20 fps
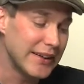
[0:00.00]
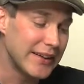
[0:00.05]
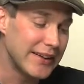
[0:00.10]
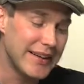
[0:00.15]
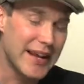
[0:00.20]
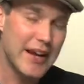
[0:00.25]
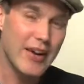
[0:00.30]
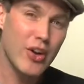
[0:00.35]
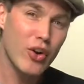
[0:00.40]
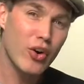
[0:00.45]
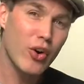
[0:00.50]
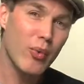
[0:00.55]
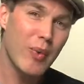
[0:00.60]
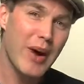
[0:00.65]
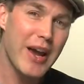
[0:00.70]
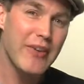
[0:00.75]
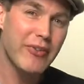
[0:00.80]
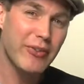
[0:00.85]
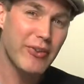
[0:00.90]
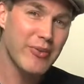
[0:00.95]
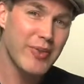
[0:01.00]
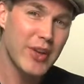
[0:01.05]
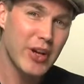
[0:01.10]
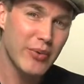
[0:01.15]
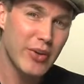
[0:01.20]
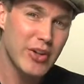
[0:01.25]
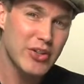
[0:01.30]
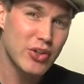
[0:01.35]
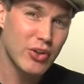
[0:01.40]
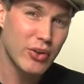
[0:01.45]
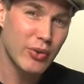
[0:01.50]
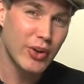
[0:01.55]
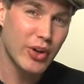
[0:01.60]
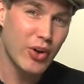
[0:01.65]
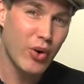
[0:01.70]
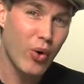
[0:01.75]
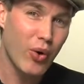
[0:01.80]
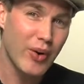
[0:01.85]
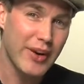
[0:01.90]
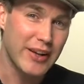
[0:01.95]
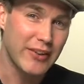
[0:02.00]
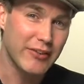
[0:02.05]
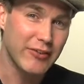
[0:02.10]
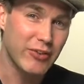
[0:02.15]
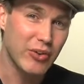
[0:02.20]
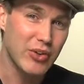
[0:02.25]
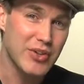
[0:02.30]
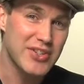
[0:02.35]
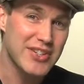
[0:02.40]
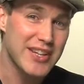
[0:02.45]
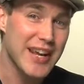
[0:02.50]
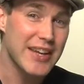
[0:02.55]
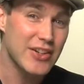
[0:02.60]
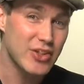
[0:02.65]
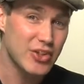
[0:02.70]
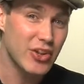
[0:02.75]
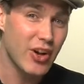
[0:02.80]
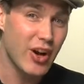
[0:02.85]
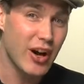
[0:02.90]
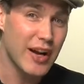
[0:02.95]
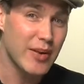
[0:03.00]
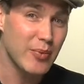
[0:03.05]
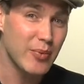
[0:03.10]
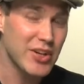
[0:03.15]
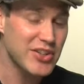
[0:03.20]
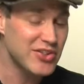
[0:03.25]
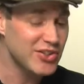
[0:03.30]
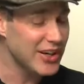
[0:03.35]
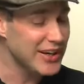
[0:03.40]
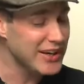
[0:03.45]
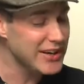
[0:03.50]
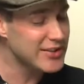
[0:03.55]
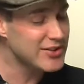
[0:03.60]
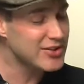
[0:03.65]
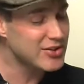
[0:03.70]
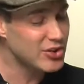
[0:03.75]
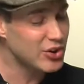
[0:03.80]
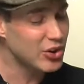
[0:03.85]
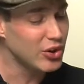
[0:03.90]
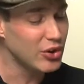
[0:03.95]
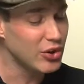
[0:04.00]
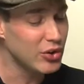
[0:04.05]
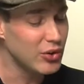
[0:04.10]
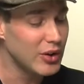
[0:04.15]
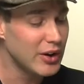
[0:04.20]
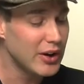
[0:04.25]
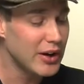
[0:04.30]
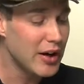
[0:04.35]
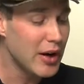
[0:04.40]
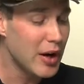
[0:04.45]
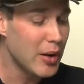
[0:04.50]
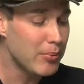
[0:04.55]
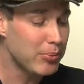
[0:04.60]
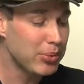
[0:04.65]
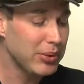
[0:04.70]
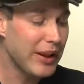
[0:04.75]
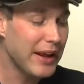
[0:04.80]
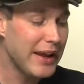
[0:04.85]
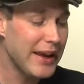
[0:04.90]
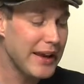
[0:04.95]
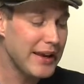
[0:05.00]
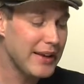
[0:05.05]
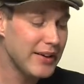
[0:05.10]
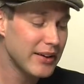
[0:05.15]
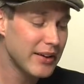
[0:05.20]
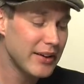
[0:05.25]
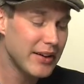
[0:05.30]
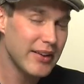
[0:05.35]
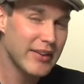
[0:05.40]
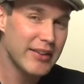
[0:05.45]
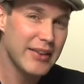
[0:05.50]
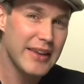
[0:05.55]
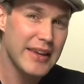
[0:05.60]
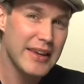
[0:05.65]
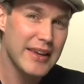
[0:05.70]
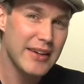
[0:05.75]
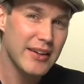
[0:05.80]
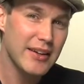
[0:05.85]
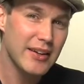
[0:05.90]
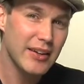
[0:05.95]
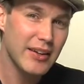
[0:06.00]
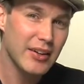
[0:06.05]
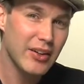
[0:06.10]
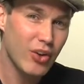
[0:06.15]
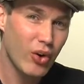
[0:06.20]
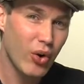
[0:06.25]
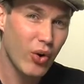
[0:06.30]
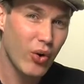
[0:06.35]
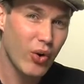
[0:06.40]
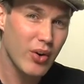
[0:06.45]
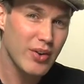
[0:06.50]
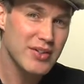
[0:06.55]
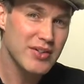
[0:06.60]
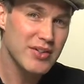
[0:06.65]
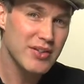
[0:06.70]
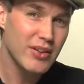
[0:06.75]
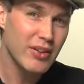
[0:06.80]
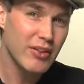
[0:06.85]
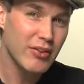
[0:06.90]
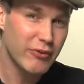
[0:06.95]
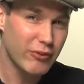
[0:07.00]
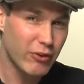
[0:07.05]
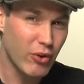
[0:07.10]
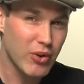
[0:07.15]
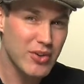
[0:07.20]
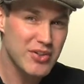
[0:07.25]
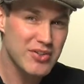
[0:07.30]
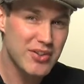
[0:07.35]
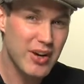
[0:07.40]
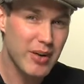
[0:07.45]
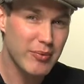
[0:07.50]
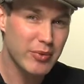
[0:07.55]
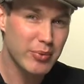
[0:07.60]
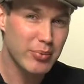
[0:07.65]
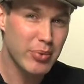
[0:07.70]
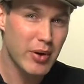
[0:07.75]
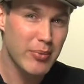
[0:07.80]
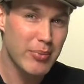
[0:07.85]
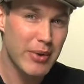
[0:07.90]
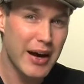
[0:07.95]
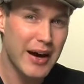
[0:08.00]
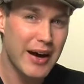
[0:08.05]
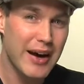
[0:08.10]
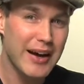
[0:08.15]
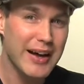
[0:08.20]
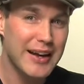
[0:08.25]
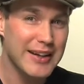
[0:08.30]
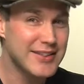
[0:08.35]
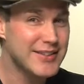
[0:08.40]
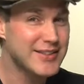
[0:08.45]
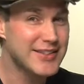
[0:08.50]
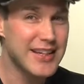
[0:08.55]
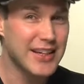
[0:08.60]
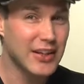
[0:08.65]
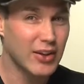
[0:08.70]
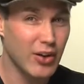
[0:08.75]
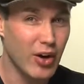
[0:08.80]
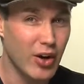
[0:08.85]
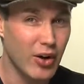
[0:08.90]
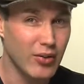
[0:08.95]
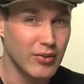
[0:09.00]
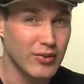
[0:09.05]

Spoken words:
now you're away from the original recording for stage 9, which is to play the chords, 4 strums per bar, and sing along.